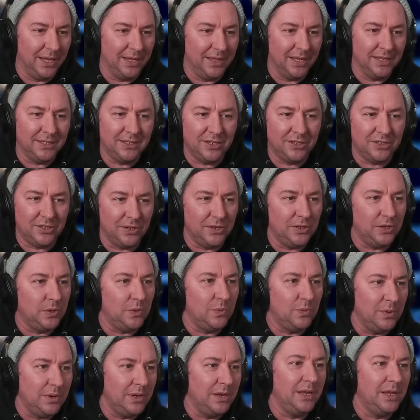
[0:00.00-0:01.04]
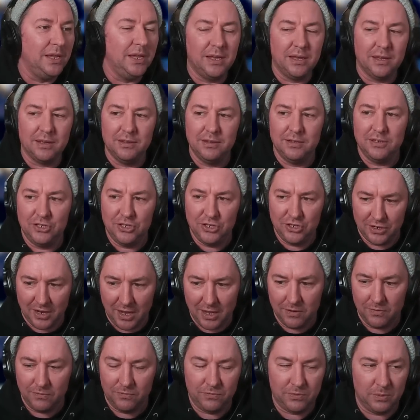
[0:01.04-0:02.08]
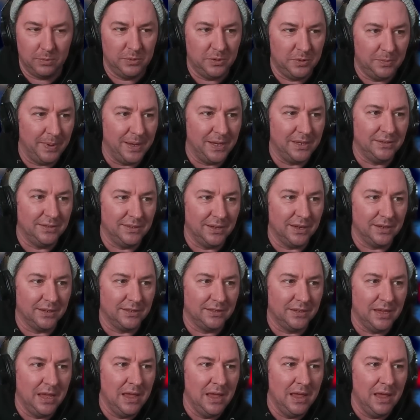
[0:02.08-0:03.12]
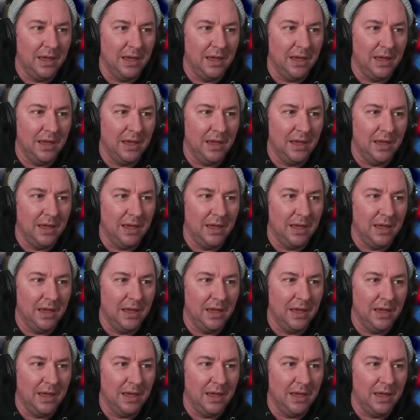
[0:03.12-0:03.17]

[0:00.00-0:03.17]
Like, that's such a unique shot from SpaceX.